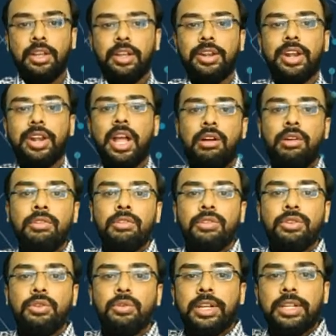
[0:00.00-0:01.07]
Now
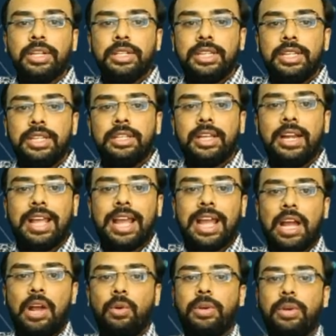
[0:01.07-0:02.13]
you can see that I
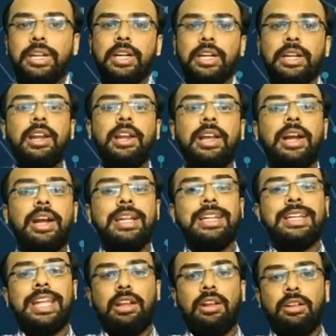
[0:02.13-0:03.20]
have created a
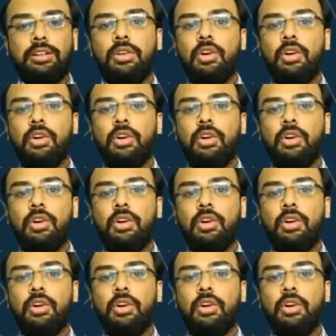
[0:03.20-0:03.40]
tag